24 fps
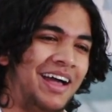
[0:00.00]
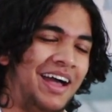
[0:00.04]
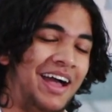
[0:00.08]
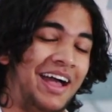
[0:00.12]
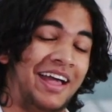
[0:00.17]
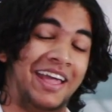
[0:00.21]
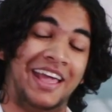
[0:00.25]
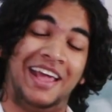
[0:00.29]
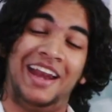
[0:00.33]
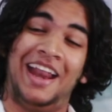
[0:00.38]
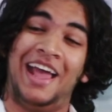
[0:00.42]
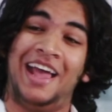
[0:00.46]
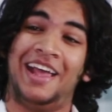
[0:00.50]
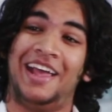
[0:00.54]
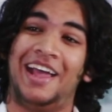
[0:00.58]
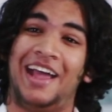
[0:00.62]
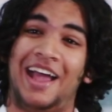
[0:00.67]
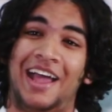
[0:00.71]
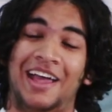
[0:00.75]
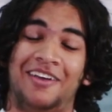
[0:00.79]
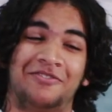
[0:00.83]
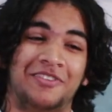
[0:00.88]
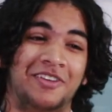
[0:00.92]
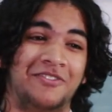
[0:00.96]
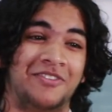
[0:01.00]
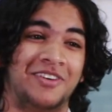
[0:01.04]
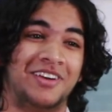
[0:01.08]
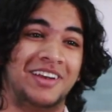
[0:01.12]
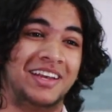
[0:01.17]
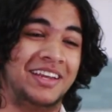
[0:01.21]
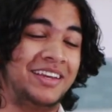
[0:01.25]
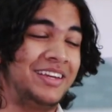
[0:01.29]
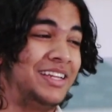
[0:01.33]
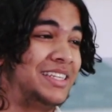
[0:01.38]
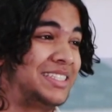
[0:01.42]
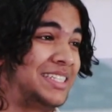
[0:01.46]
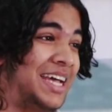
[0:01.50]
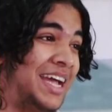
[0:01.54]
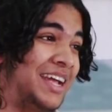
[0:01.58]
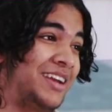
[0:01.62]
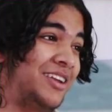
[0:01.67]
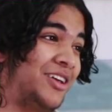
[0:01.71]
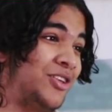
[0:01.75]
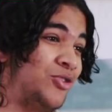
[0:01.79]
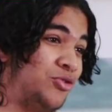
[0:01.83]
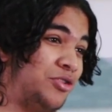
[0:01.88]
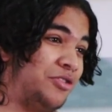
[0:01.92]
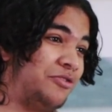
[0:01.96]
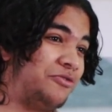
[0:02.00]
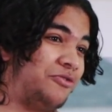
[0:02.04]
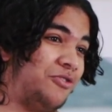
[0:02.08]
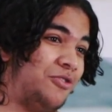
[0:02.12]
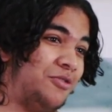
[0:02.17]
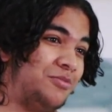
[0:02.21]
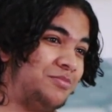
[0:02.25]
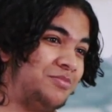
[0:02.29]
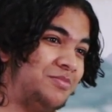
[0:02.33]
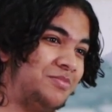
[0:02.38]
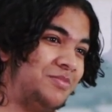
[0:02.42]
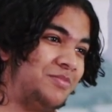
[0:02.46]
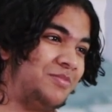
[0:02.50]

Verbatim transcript: Again, I, I have never really designed a uniform,